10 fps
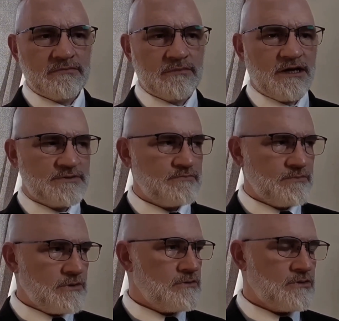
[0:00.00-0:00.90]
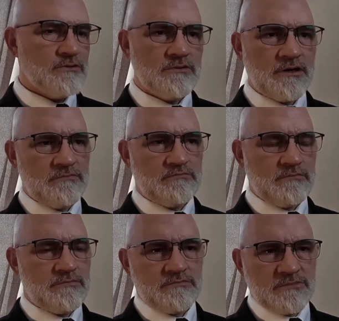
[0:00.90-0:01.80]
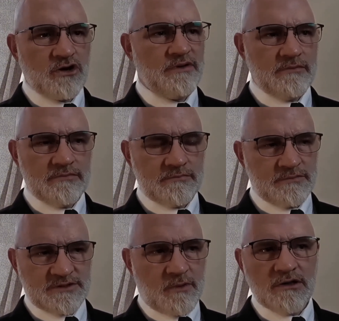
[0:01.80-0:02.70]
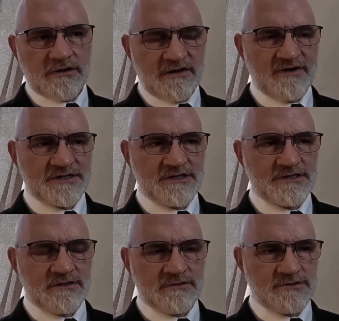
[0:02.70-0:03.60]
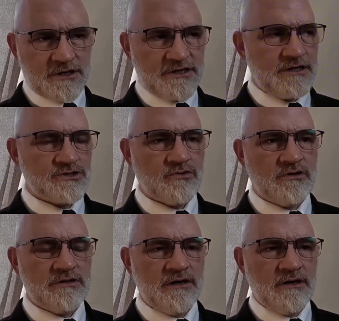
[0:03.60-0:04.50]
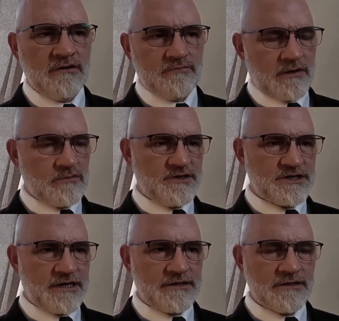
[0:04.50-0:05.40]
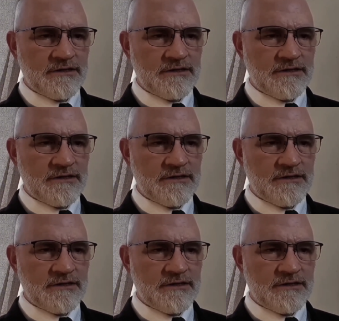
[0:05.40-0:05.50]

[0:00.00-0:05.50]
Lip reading: As you know, there'll be smaller investors, Turkey and so on, probably China.